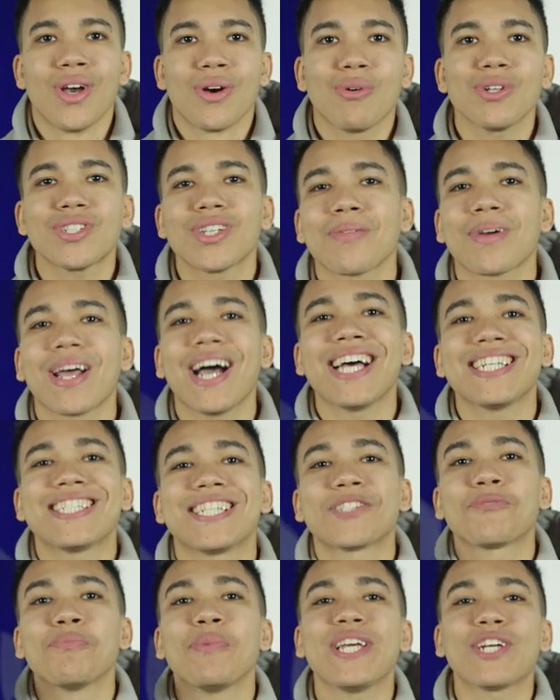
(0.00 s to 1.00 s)
What's up guys,
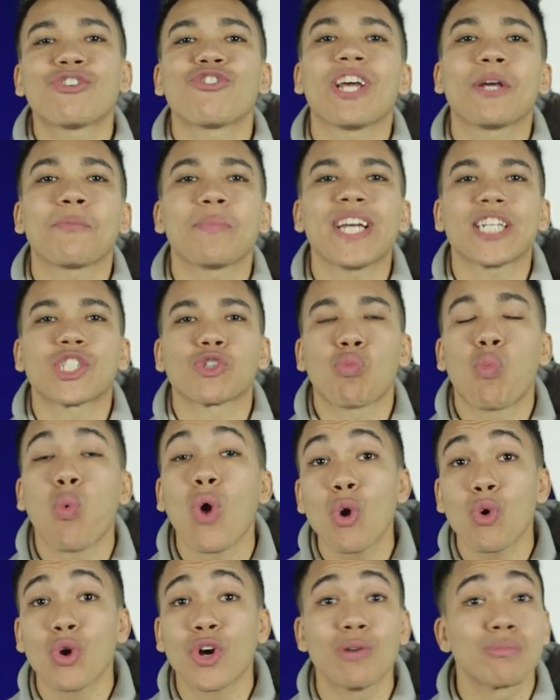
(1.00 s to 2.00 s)
it's me Craig Mitch,
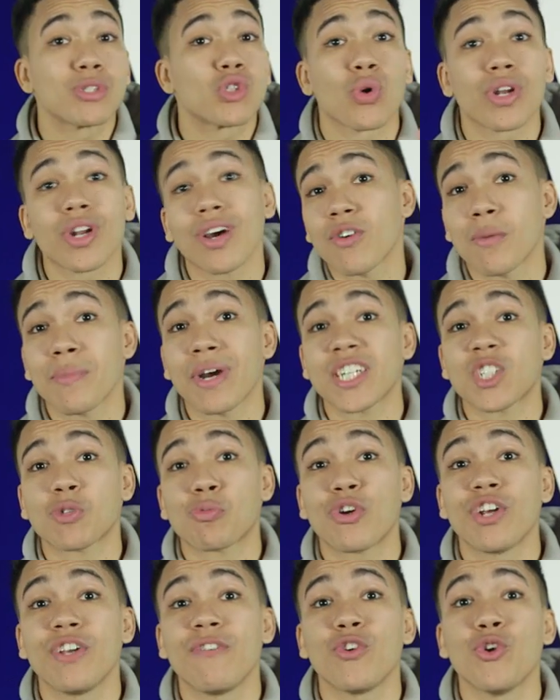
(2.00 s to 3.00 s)
welcome to another match
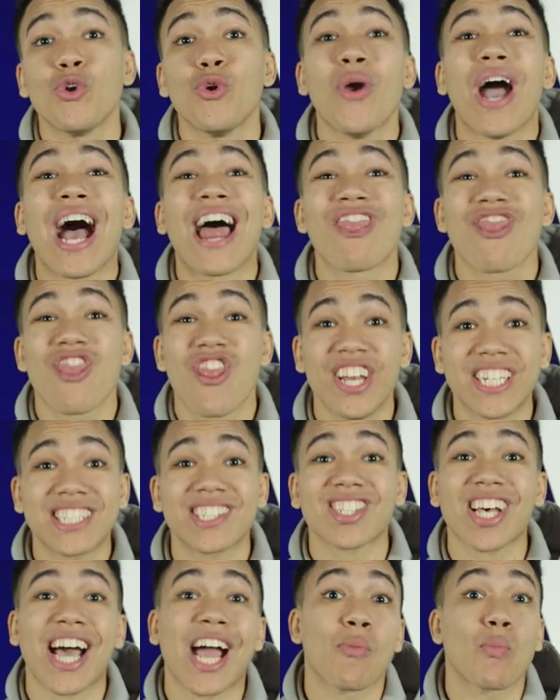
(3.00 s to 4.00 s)
preview, and this
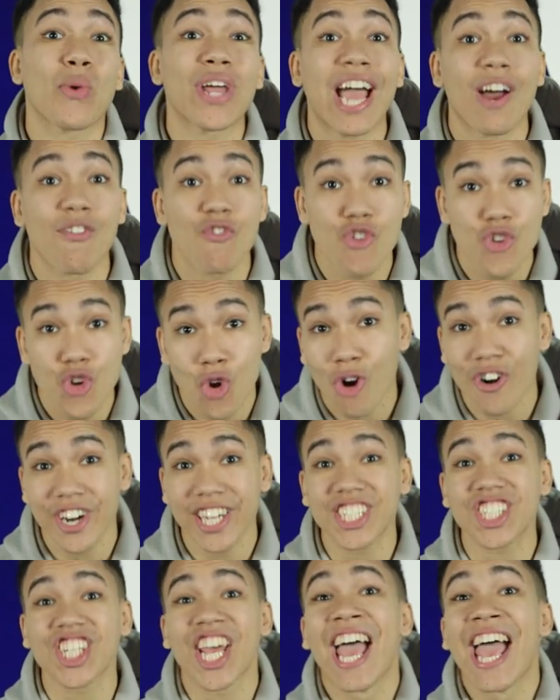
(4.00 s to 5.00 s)
time we have
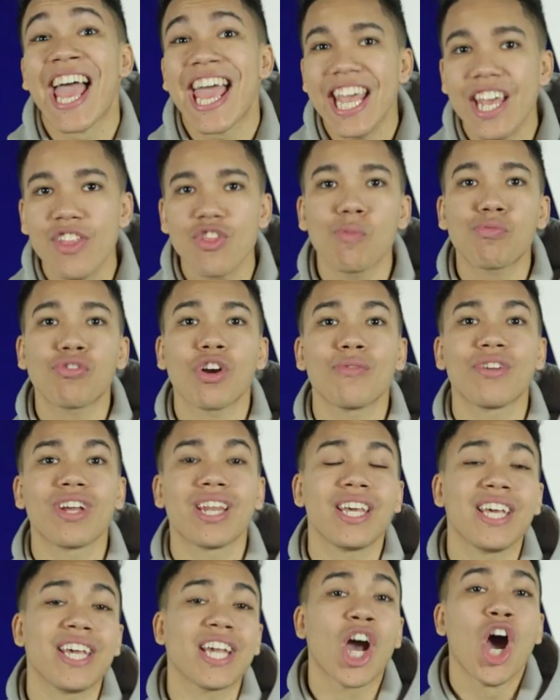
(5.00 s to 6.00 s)
Norwich in the Premier
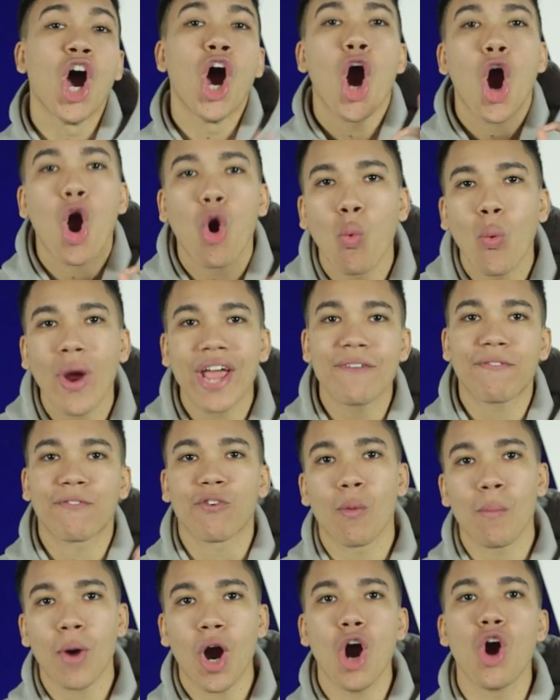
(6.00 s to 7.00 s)
League away
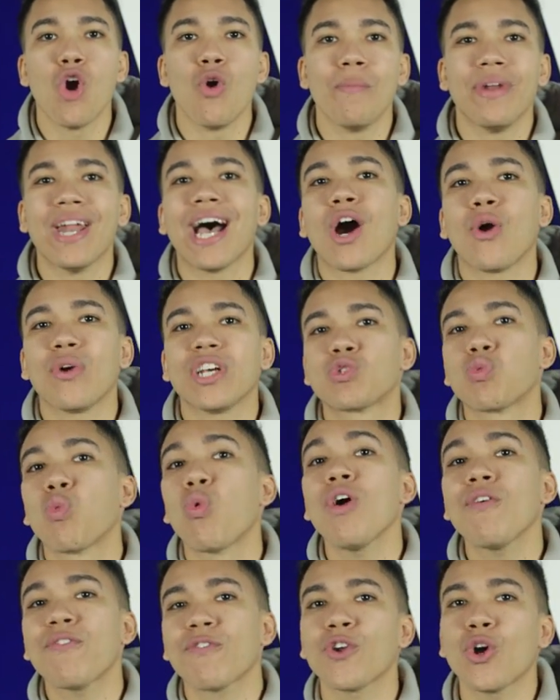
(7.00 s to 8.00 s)
from home. Now it's
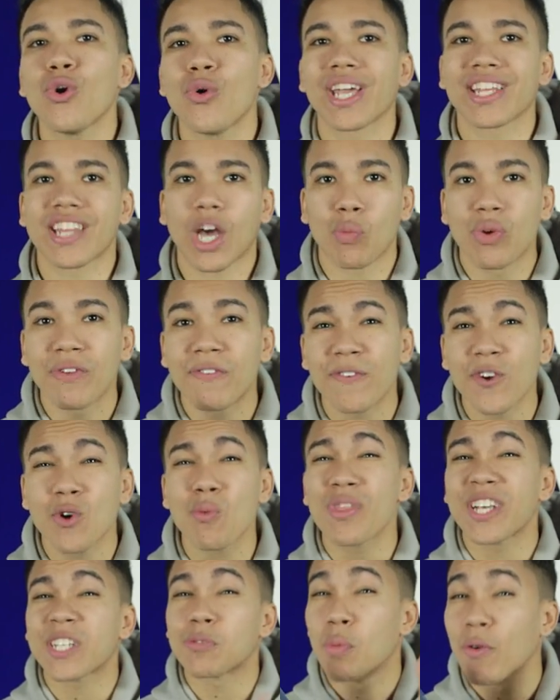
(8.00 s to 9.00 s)
worth noting that we
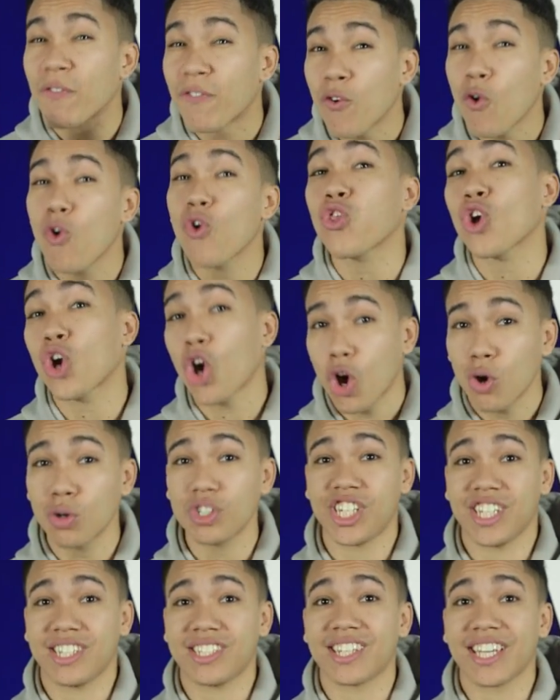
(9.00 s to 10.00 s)
filmed this before the
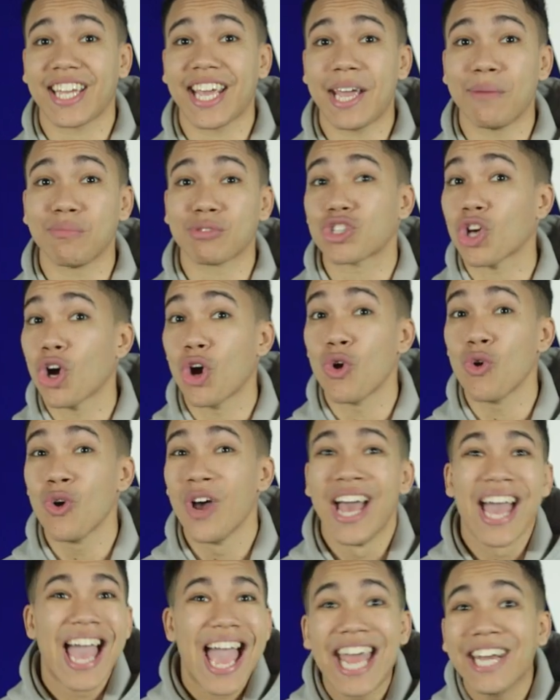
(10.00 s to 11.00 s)
Colchester game, so
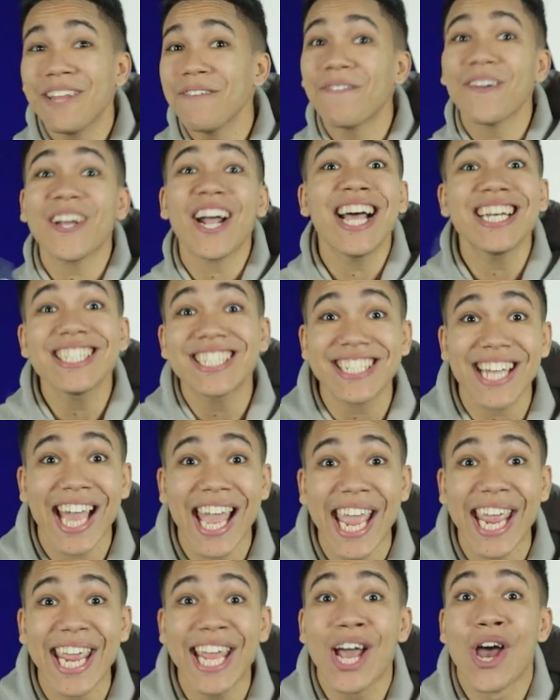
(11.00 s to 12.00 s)
anything I
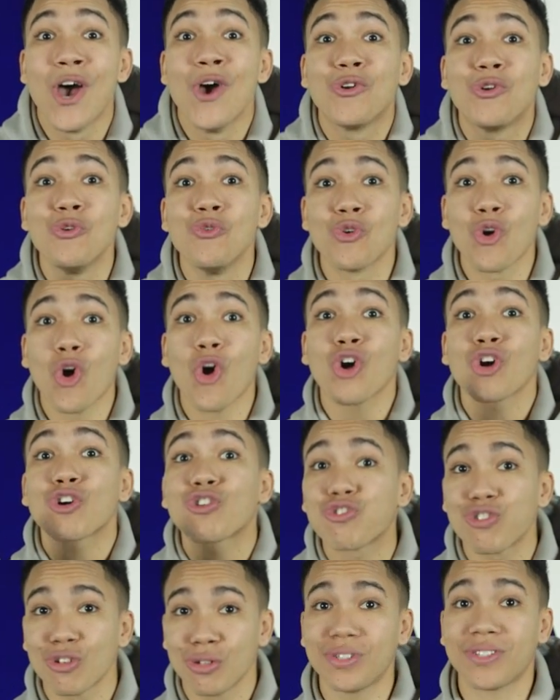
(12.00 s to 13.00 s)
say, do not
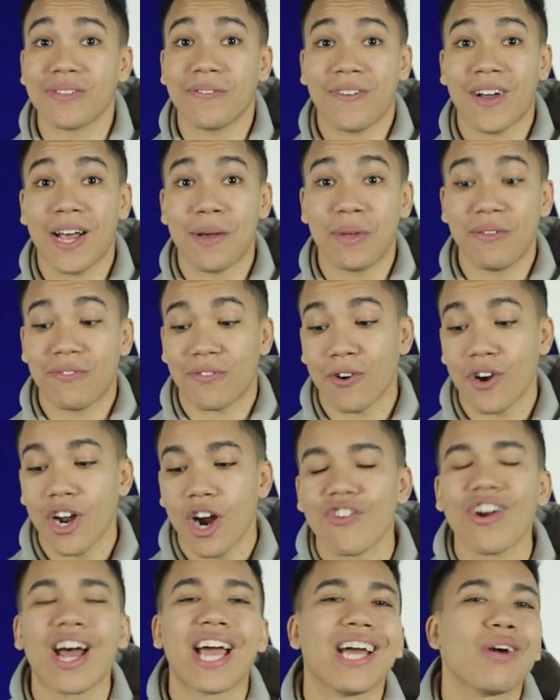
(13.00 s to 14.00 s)
crucify me for it.
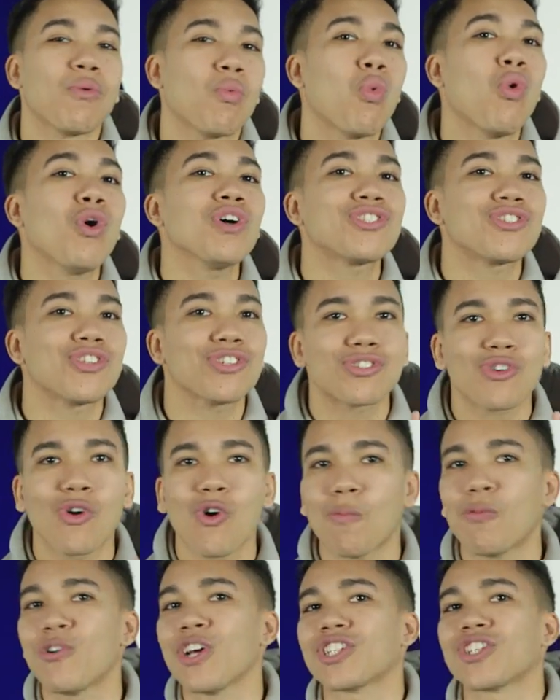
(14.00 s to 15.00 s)
Alright, what's the score
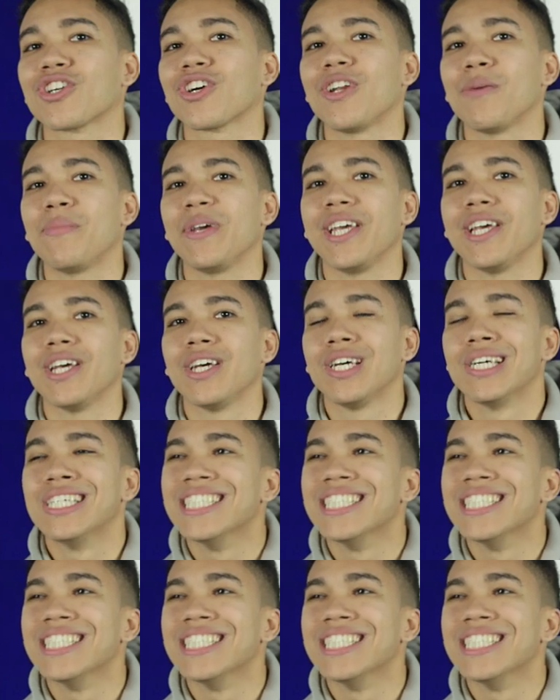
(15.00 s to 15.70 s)
prediction going to be?